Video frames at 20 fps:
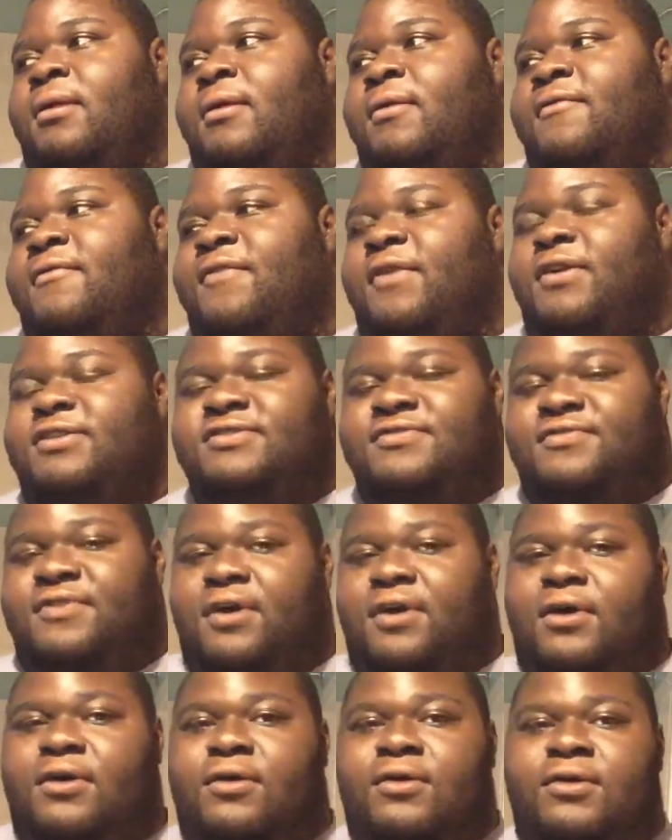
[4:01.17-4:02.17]
First of
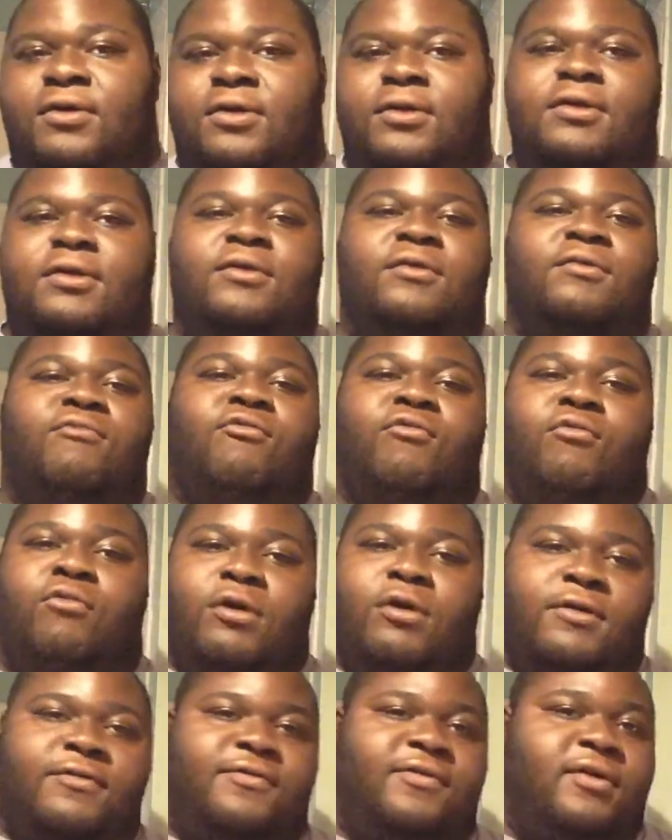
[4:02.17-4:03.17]
all,
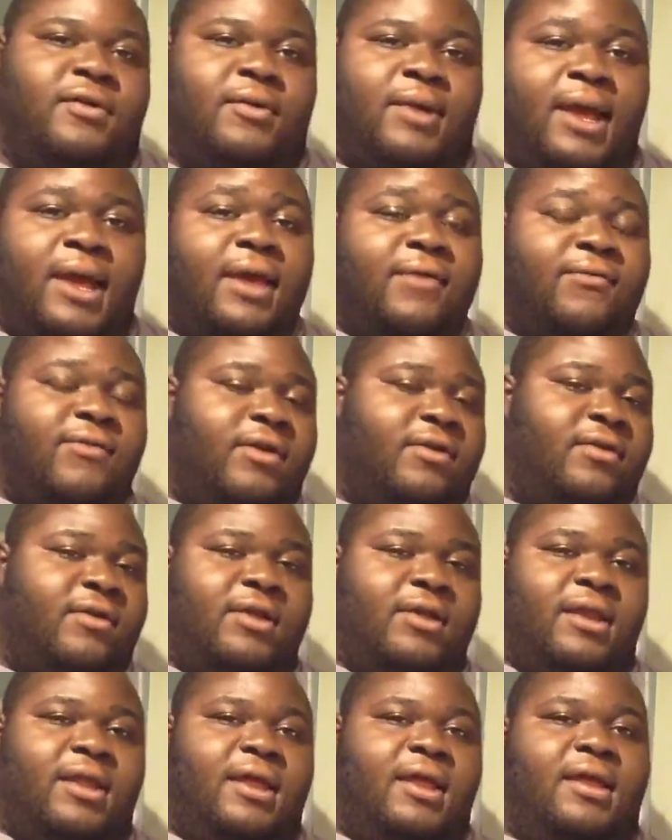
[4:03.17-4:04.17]
what if you don't have
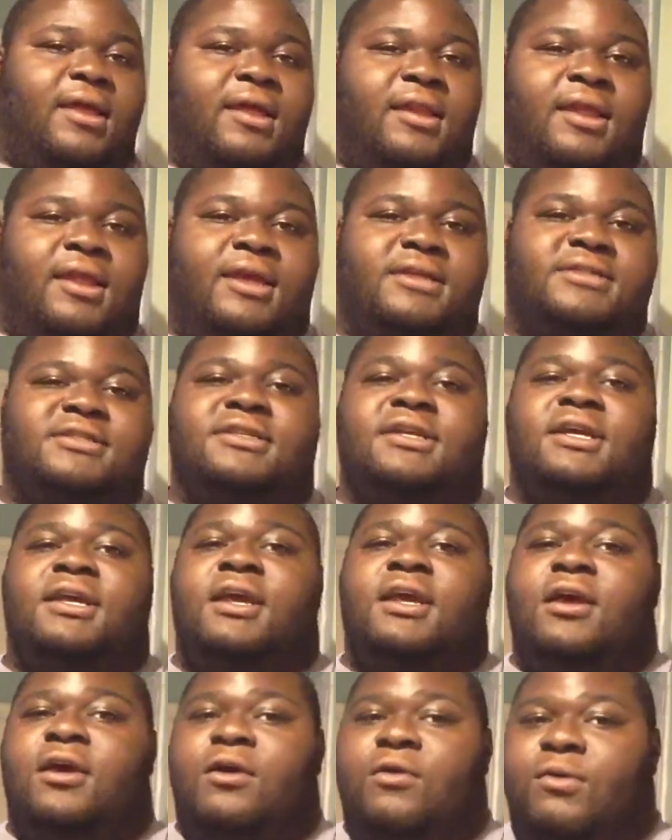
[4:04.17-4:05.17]
internet connection?
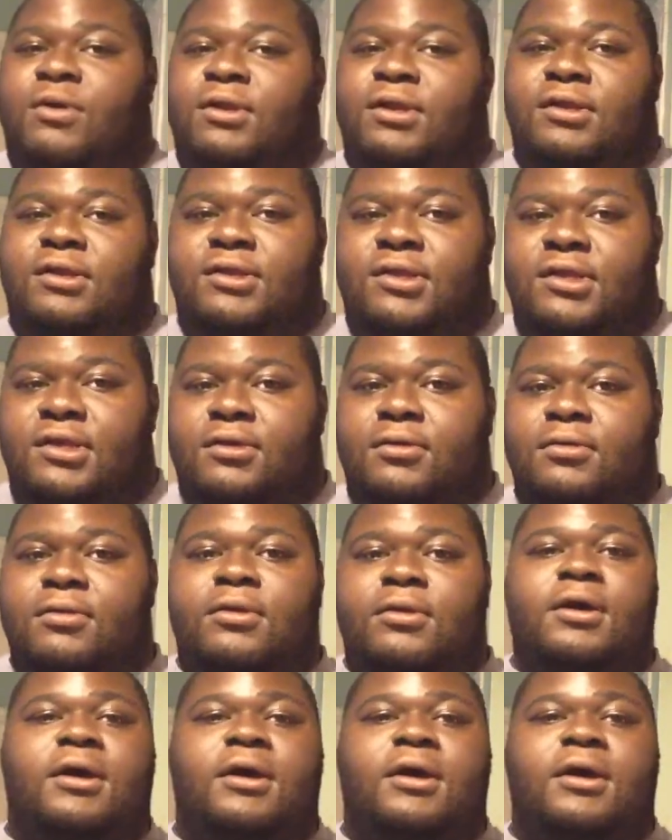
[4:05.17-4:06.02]
What do?